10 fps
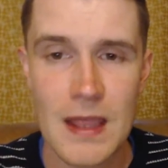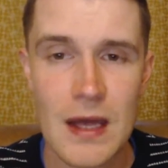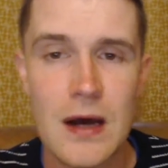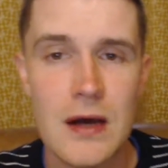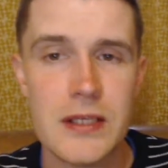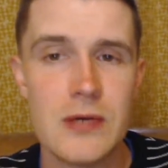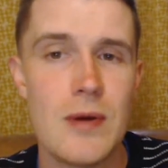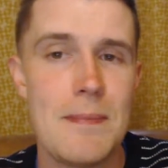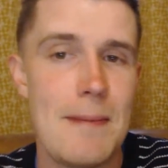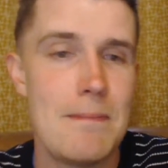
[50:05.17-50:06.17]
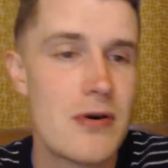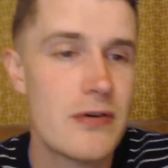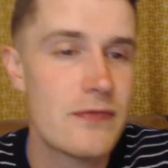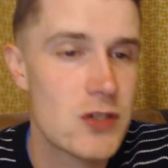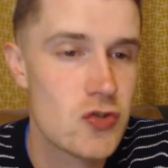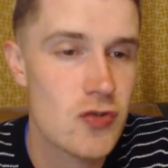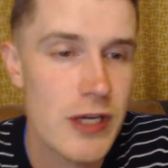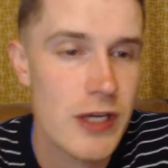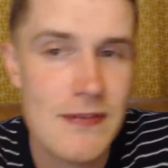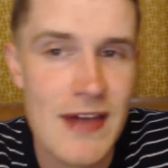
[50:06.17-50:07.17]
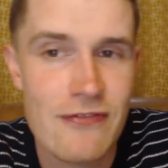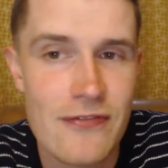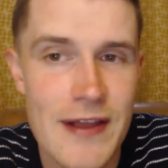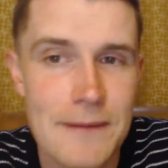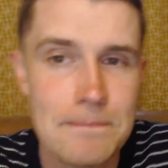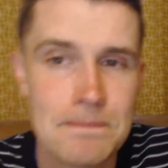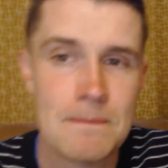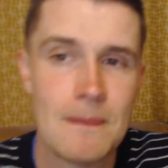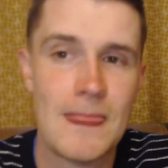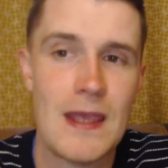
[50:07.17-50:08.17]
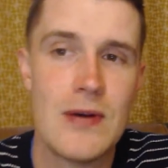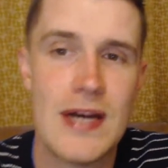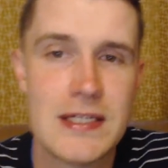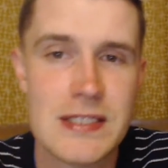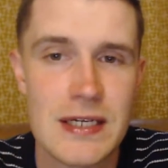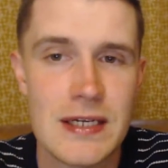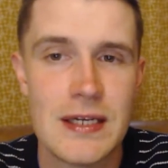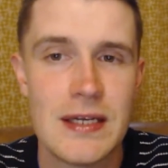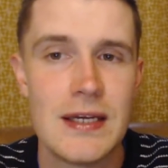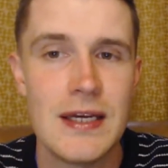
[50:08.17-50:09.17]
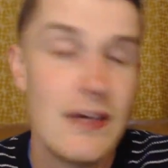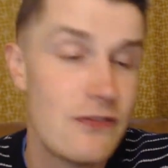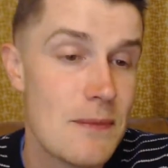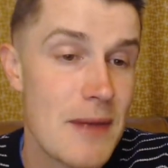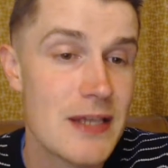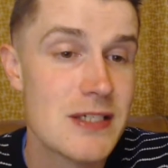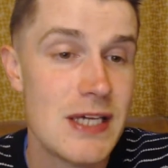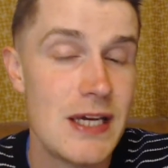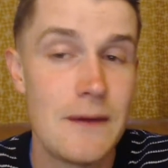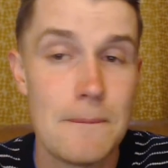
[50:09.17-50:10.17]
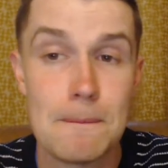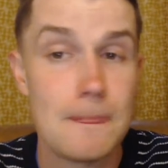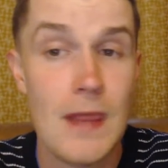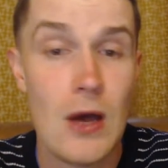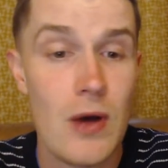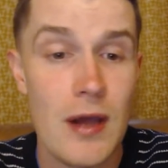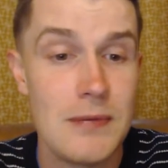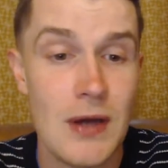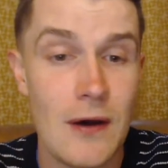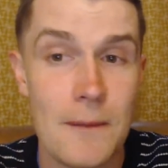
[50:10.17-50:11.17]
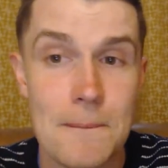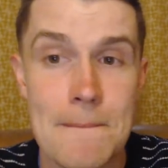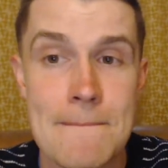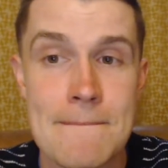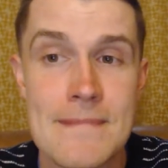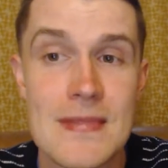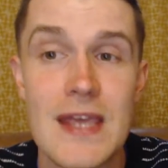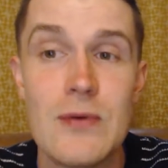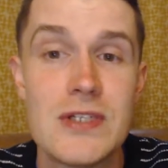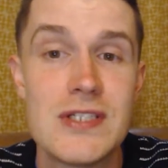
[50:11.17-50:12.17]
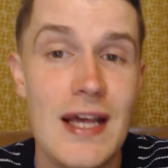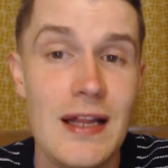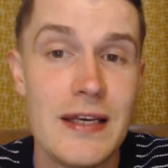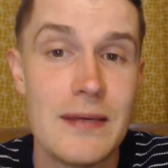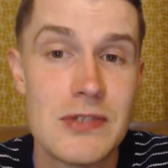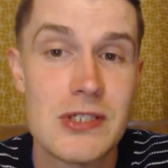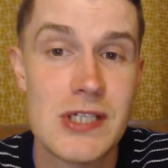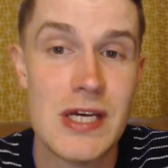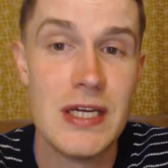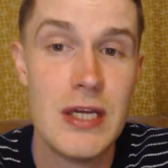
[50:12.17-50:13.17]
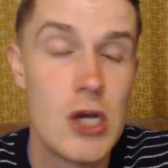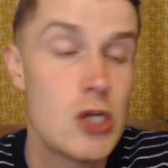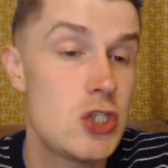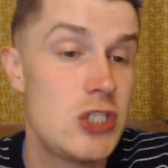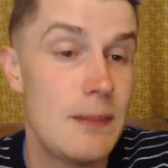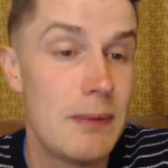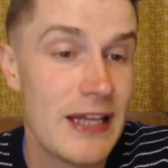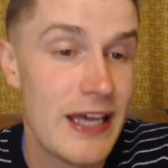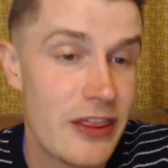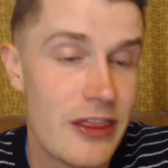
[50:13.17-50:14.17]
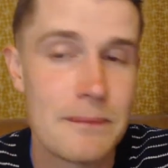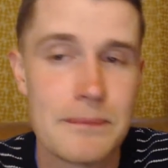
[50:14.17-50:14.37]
Are you a member of the tribe of Ephraim? They would ask. If the man said, no, I'm not, they would tell him to say Shibboleth.